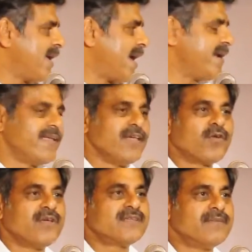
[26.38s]
and
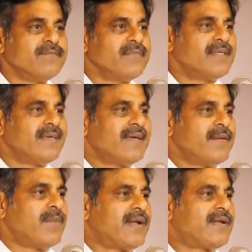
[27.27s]
heroism,
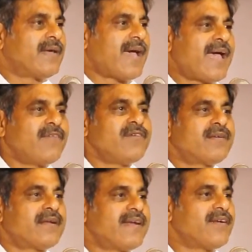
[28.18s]
but I haven't
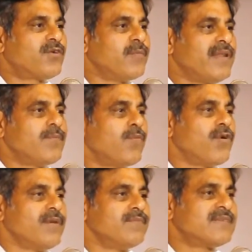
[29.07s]
read too many
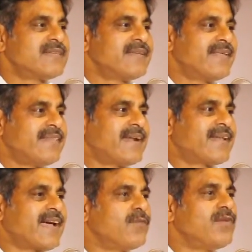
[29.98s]
poems that
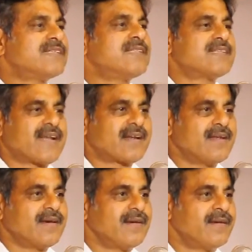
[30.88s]
conveys the
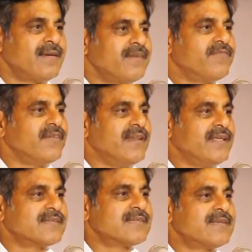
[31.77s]
subtler
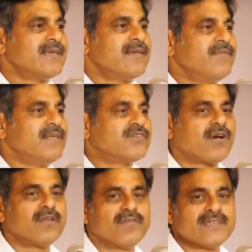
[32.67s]
feelings which all
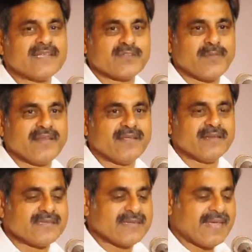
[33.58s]
of us experience.
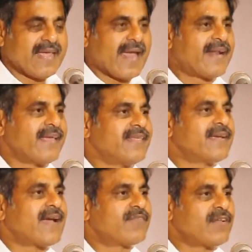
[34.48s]
And I think
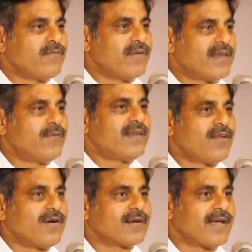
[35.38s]
after a very, very
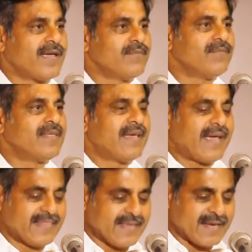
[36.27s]
long time,
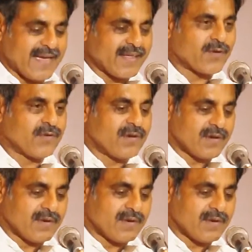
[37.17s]
I think I could